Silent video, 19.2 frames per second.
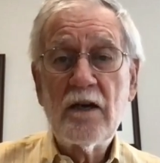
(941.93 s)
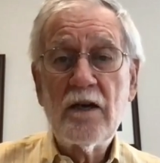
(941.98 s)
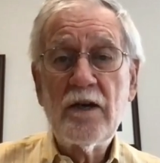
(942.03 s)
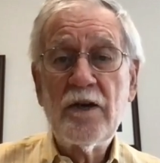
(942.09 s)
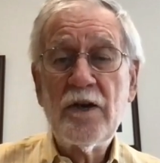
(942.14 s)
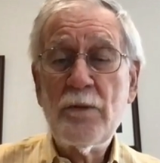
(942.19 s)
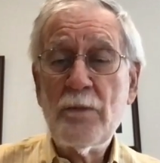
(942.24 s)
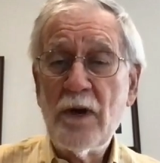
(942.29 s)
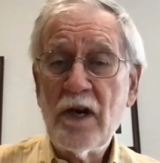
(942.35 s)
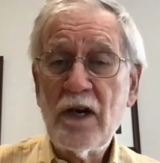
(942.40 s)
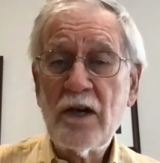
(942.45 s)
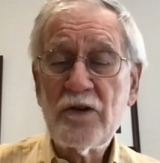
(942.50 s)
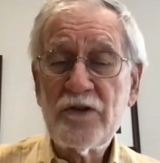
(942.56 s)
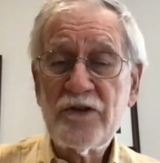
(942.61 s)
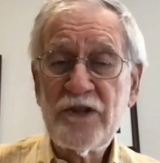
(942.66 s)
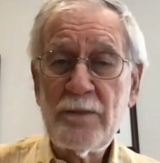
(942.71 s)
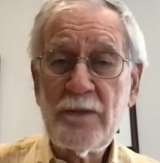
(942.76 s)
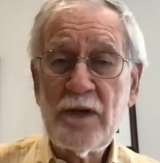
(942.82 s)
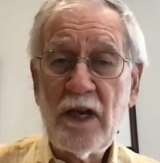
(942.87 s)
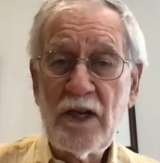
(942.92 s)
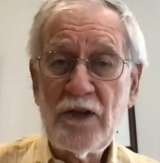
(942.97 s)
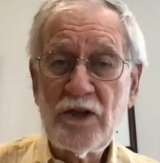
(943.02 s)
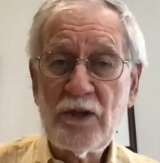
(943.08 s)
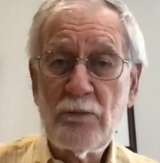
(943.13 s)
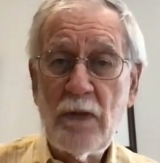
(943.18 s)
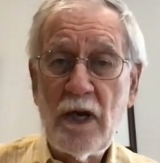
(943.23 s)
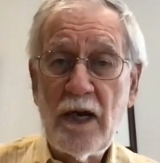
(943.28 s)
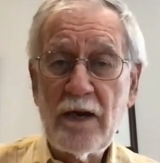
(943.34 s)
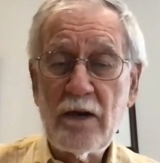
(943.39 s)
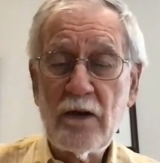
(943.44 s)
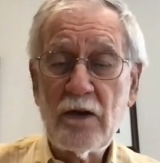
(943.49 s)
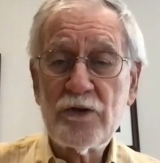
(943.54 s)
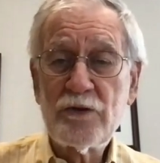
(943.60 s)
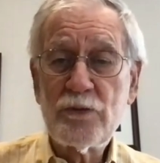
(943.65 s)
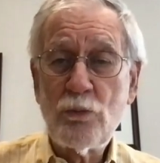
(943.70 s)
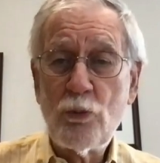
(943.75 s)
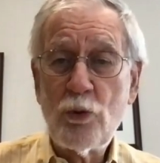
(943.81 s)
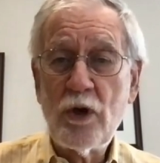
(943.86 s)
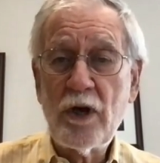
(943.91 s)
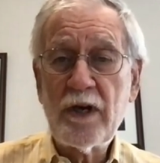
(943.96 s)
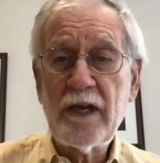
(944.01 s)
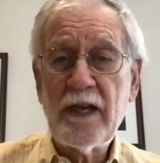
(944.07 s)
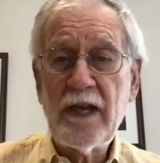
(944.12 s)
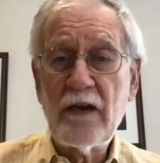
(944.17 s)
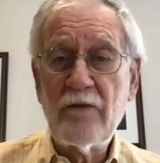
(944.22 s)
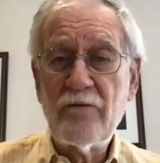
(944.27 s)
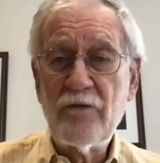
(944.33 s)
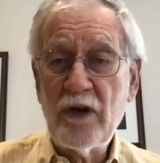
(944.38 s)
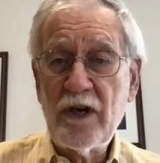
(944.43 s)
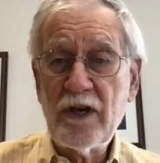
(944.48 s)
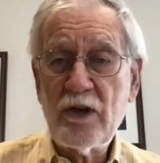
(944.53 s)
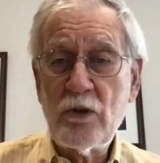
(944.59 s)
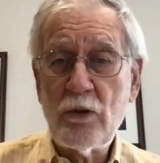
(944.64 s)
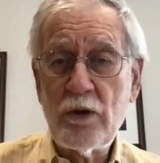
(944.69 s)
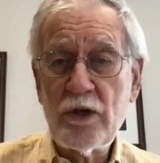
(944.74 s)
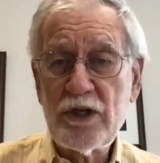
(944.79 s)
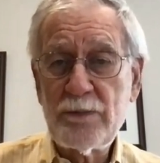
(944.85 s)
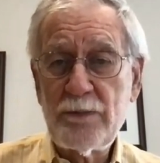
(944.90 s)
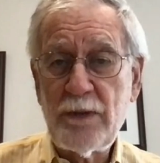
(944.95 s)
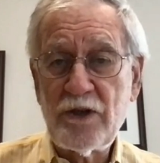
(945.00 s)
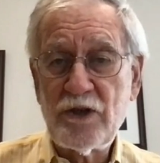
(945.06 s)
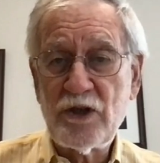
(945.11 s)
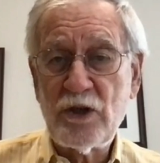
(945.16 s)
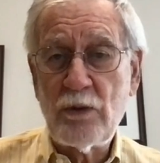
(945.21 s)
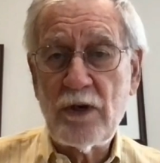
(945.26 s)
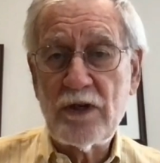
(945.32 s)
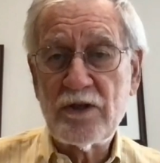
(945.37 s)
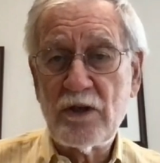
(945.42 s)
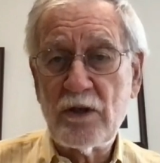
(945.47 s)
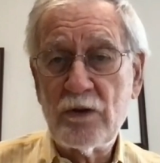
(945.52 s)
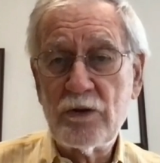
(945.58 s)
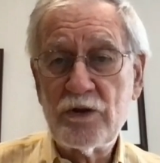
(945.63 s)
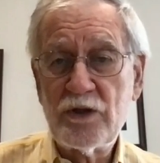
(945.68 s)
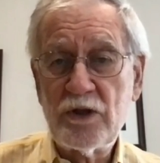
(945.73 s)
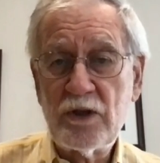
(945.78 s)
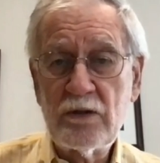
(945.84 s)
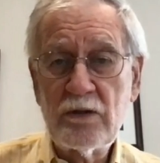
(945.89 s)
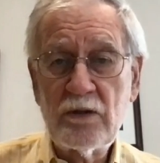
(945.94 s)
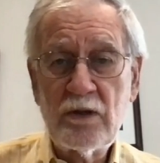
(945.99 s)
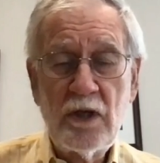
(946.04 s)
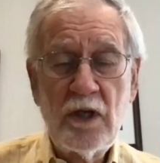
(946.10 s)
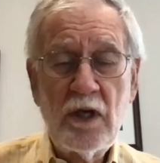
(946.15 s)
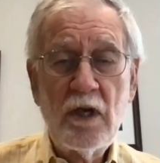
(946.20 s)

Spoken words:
numerical simulation models work at a very coarse spatial resolution.